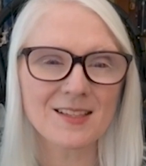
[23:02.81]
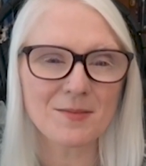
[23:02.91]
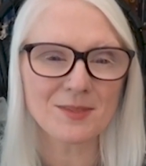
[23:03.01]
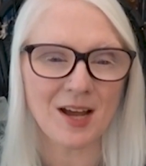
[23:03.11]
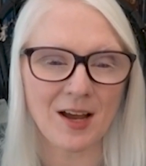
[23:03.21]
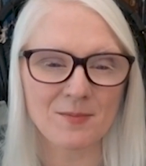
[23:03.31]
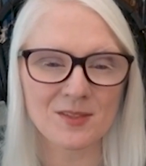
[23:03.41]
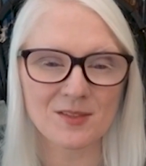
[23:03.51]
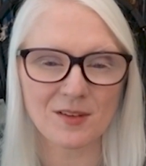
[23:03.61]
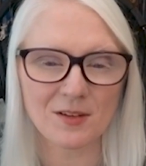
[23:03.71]

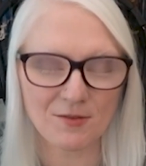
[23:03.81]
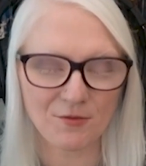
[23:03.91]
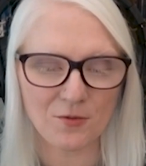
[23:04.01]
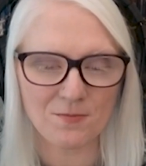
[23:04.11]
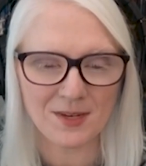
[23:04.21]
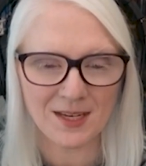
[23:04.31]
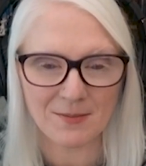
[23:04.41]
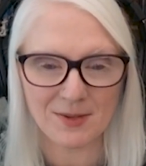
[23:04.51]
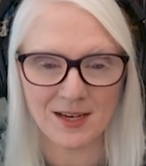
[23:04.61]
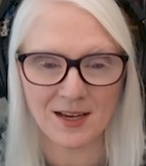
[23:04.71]
sometimes for
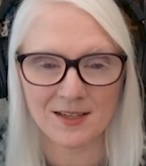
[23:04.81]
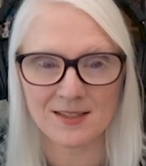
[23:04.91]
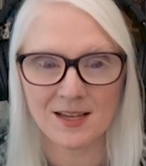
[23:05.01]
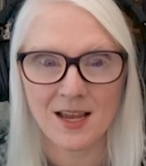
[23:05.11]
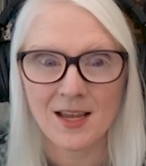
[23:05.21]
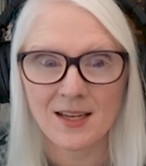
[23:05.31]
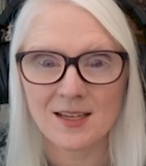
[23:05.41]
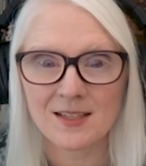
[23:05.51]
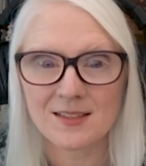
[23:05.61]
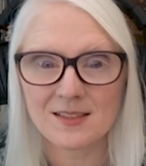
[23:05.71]
me, because
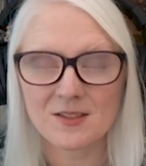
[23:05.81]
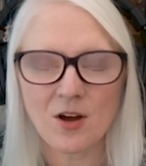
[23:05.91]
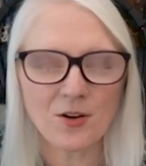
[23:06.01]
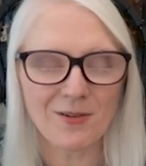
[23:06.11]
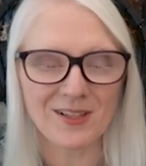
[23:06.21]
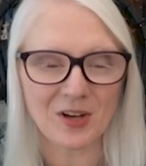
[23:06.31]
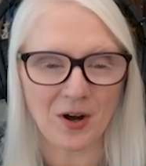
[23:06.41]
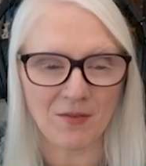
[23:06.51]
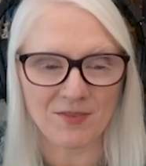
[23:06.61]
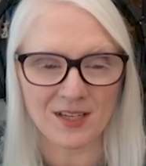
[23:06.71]
it's not always
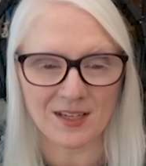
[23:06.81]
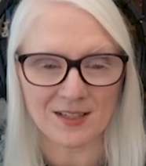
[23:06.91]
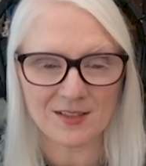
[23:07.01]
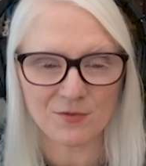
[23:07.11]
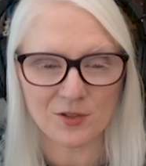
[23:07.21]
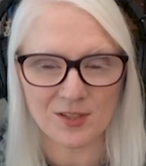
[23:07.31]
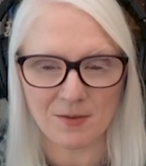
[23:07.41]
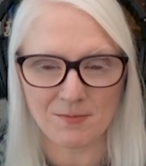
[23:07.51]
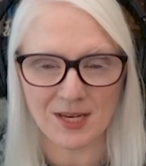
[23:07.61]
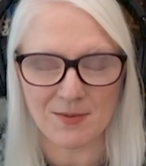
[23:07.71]
obvious for
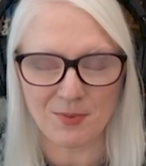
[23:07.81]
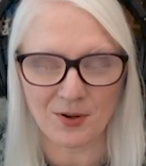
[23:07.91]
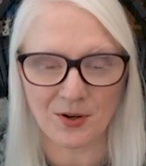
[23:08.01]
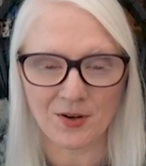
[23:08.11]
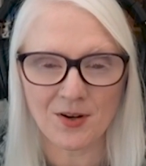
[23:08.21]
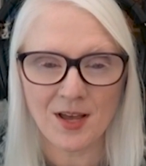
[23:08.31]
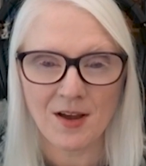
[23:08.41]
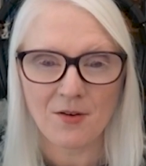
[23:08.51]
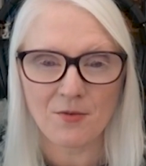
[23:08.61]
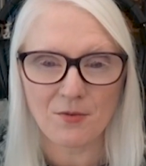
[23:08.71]
some people
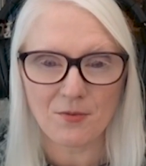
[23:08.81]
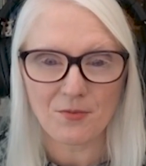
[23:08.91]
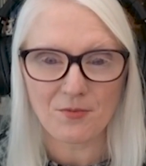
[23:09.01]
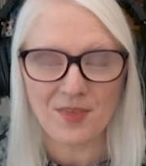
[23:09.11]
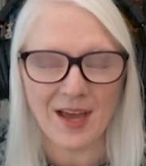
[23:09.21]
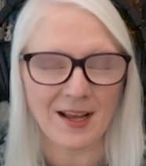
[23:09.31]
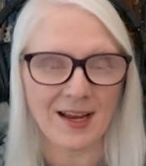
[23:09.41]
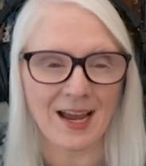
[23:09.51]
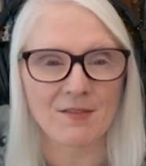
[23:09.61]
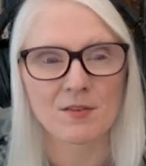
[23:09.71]
that I
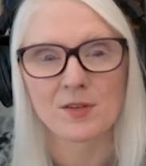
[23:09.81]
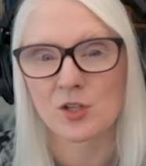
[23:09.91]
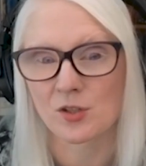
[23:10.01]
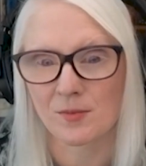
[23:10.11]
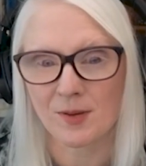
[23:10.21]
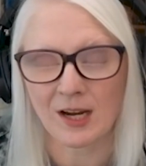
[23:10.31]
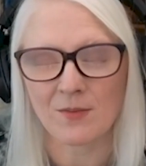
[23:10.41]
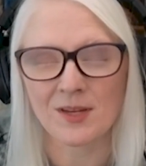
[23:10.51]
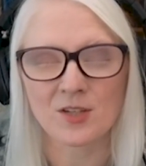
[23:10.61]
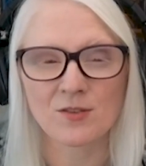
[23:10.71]
have a visual
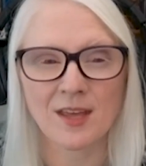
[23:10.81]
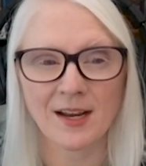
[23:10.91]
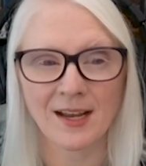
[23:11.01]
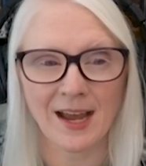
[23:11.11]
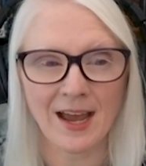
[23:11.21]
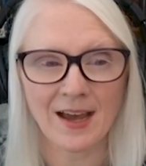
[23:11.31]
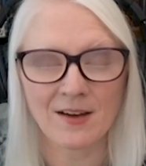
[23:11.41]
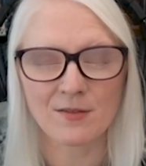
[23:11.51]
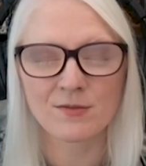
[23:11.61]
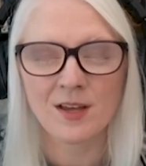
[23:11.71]
impairment, or that I
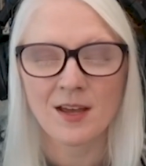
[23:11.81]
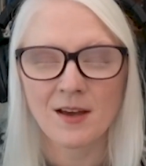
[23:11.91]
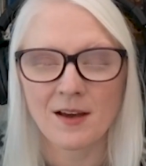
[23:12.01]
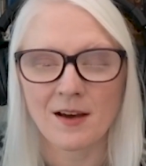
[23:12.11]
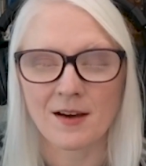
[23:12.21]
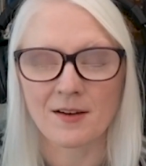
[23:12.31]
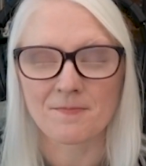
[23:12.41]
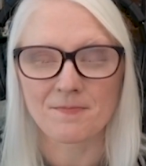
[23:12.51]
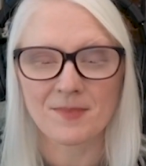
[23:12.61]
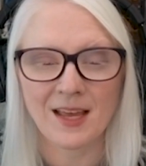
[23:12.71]
have
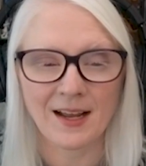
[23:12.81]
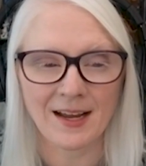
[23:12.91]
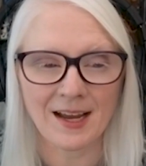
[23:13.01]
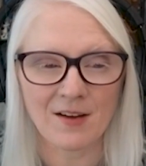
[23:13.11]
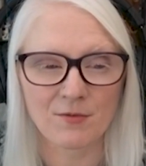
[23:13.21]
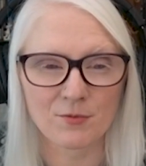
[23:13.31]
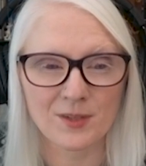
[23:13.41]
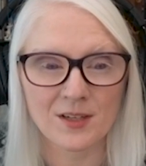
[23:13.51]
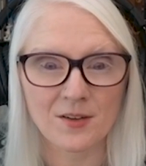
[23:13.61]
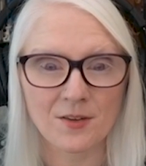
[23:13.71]

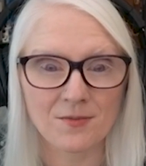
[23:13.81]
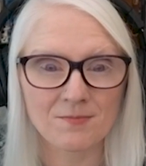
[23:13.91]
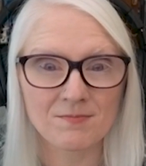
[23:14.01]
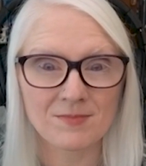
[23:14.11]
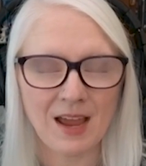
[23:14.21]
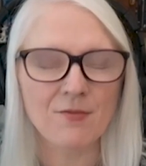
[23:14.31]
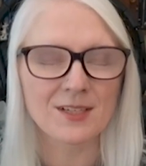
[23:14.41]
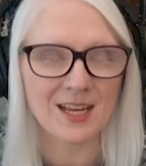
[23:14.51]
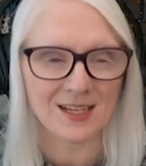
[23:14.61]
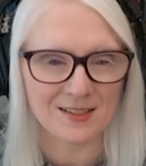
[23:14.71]
real
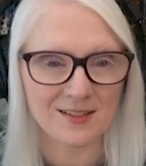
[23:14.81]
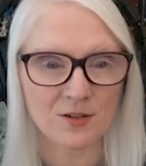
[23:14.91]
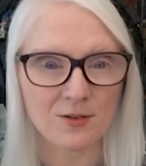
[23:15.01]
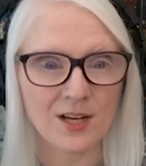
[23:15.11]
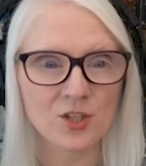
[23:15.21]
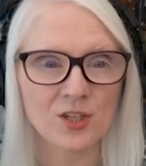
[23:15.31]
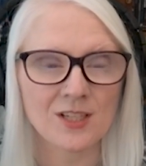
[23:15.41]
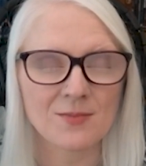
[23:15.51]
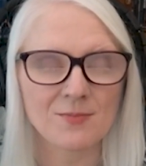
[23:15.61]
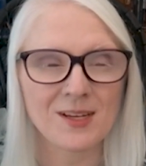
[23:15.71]
everyday
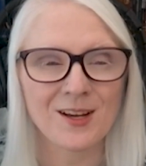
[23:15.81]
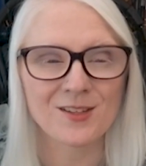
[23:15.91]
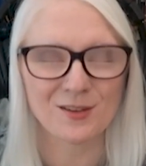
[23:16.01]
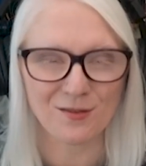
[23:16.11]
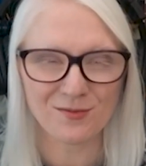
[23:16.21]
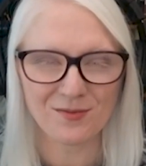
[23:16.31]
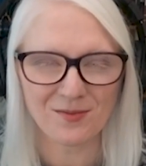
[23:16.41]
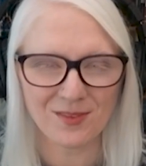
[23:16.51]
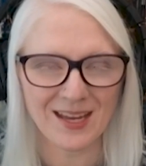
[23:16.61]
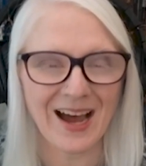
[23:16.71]
considerations because of
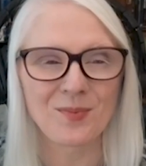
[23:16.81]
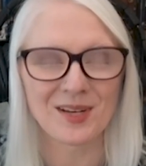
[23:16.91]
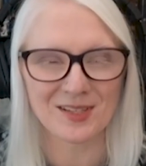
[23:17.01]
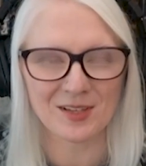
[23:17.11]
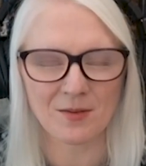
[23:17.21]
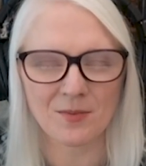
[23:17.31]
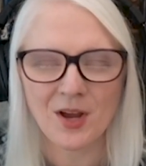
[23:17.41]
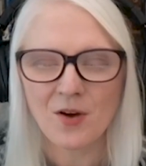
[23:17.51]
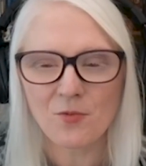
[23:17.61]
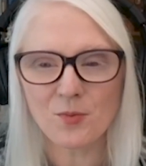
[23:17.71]
the albinism.
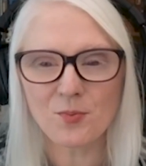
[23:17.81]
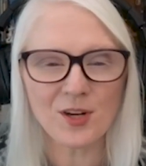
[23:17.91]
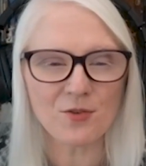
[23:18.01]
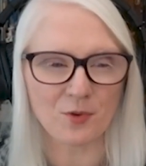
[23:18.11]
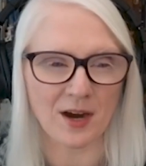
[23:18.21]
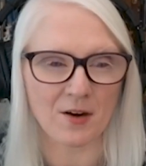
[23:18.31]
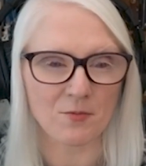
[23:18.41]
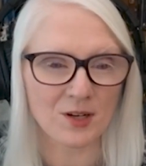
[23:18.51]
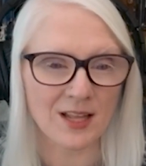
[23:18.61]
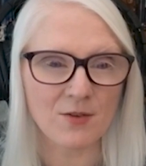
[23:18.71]
We're pretty rare.
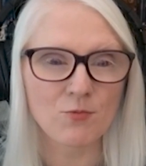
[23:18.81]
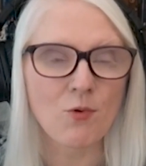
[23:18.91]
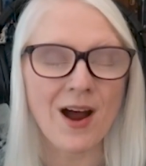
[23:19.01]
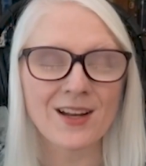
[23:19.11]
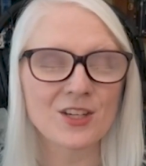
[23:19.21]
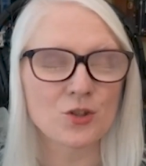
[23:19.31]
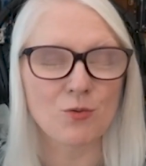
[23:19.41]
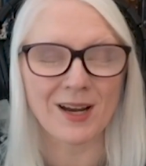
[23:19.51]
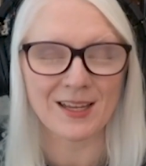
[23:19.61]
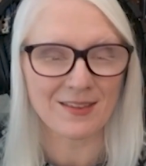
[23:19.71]
We're like 1 in
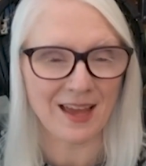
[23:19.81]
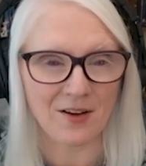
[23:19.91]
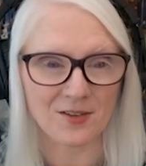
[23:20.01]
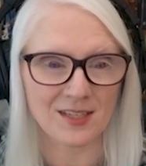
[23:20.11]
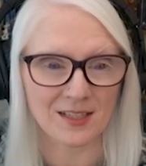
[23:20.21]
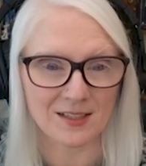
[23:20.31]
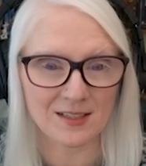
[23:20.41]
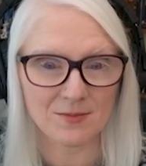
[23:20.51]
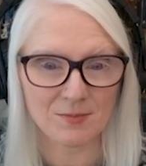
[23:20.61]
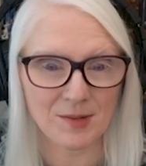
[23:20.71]

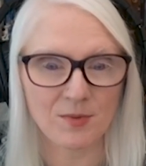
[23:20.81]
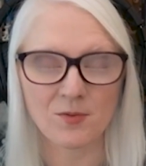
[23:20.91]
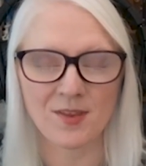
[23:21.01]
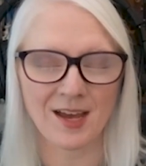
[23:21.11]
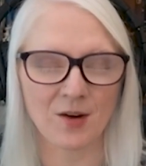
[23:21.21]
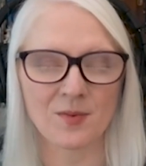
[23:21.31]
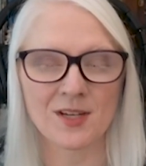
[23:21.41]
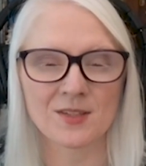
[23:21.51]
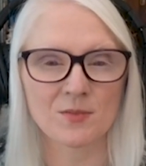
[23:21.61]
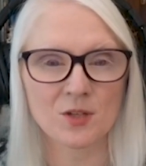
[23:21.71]
20,000 people with
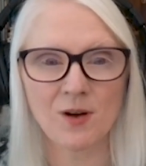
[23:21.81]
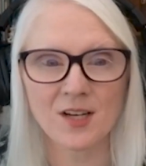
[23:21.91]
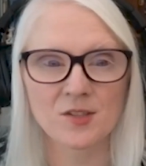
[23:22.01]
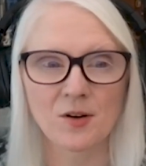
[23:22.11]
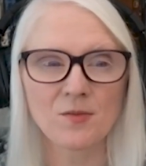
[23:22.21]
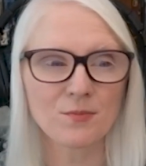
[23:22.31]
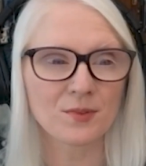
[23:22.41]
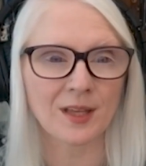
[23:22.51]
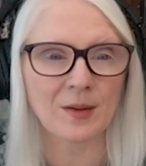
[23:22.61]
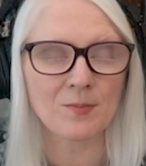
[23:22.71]
albinism. So I don't
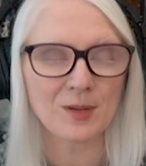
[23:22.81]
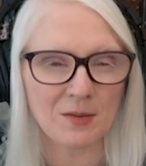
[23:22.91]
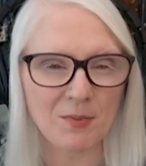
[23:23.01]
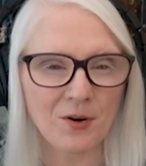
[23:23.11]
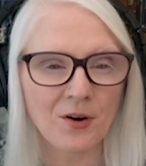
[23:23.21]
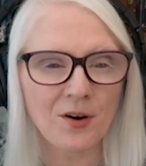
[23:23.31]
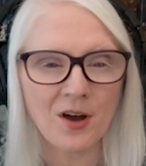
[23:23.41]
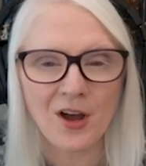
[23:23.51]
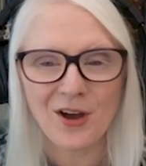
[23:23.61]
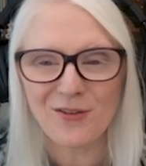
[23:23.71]
blame people
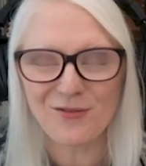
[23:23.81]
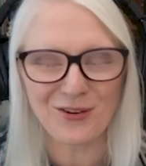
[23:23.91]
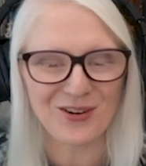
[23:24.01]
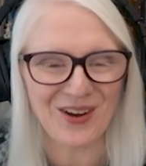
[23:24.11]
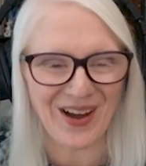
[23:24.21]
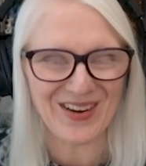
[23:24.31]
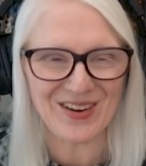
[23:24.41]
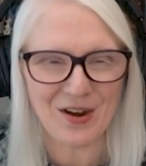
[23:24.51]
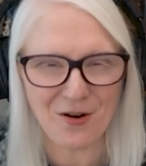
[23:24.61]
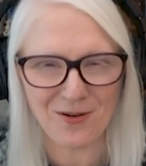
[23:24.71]
for not
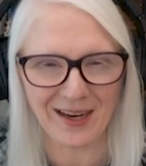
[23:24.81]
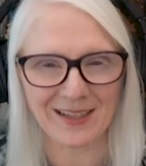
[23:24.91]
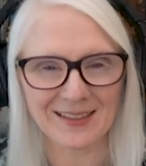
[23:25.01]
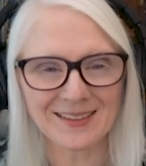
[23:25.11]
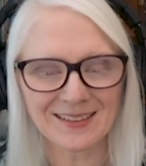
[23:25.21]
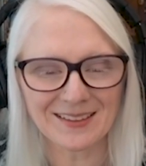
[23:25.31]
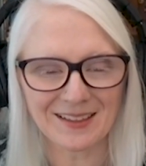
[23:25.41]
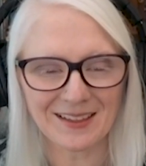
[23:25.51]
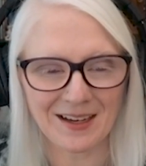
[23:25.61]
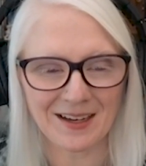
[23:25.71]
knowing
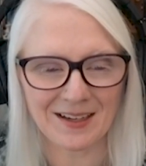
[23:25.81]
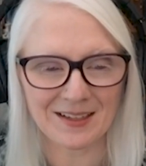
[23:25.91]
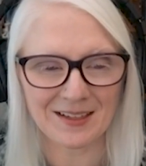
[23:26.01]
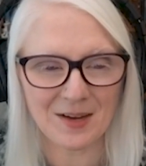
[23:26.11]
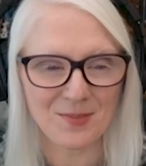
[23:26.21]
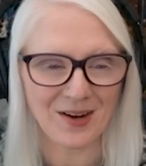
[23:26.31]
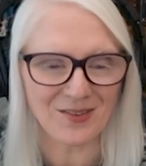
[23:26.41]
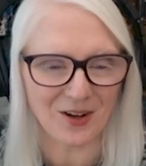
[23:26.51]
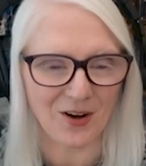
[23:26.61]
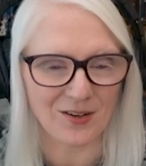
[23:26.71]
about
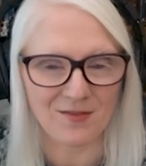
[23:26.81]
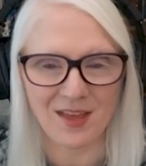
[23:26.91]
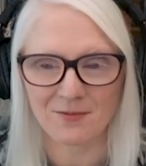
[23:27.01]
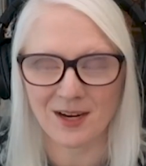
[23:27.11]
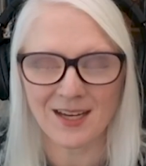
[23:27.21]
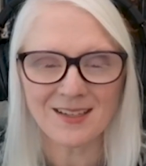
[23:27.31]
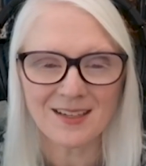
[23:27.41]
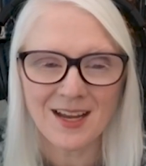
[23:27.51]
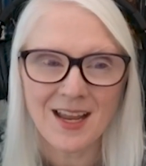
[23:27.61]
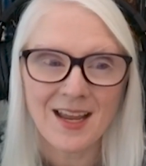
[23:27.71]
all of that, right?